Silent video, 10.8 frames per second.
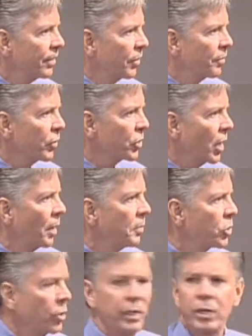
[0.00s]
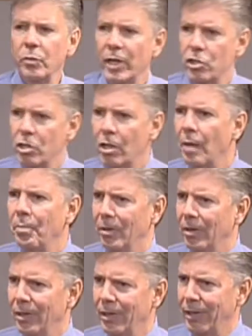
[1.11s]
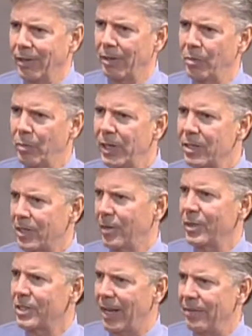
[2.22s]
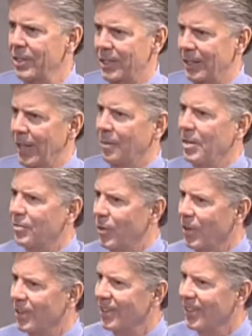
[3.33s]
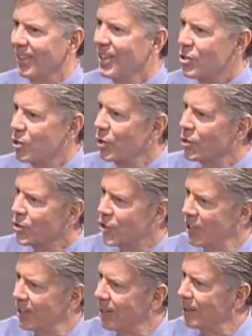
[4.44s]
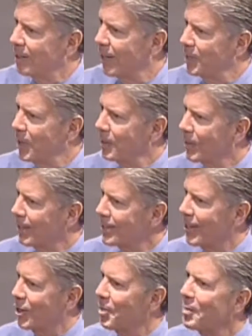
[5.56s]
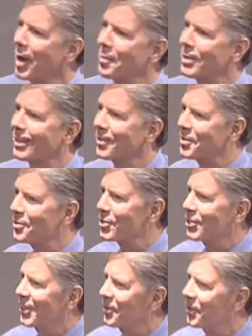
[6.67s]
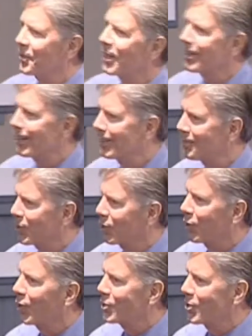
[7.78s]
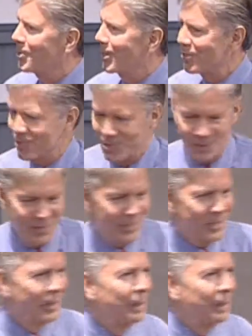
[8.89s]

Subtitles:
the first time you saw an interracial couple. You thought, well, wait a second, I haven't seen that before. So you're seeing gay people dance together. My mom and dad were visiting when Ray and I lived in Gloucester, Massachusetts.